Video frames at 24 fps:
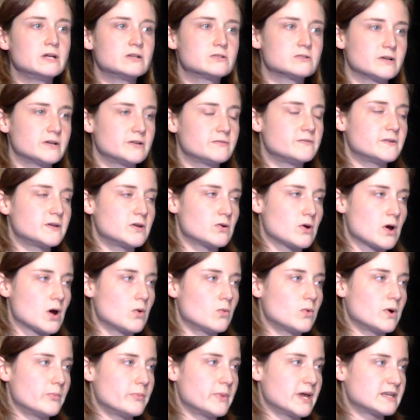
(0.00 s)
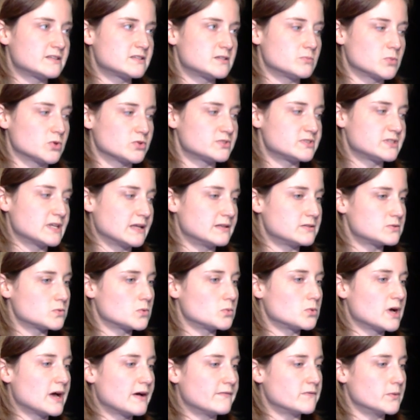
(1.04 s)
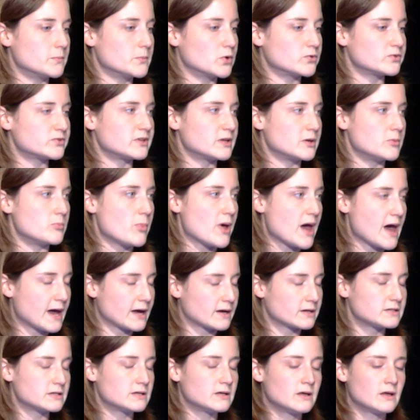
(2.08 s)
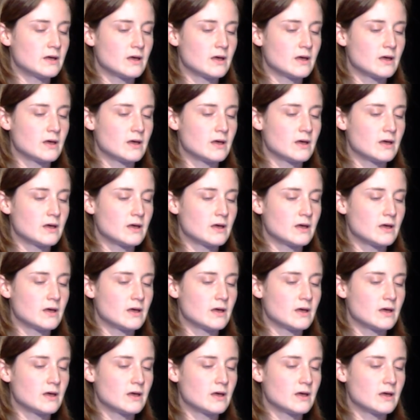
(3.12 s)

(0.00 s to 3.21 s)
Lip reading: trying to figure out what makes the most sense, what will have the most impact,